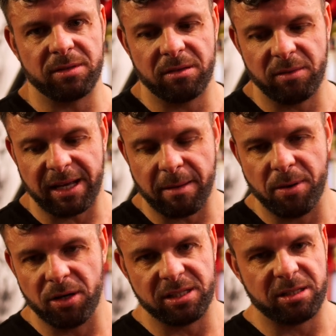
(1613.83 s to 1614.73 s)
with like a
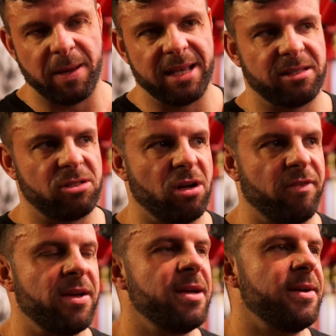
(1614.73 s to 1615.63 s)
posing space and
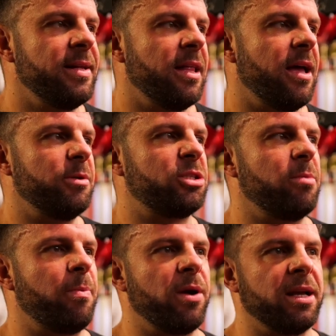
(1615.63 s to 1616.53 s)
stuff, which will
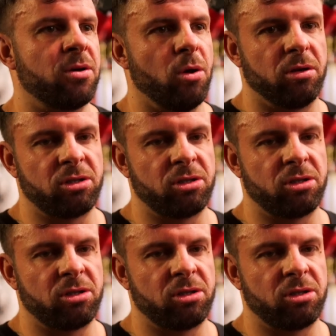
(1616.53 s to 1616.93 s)
be pretty cool.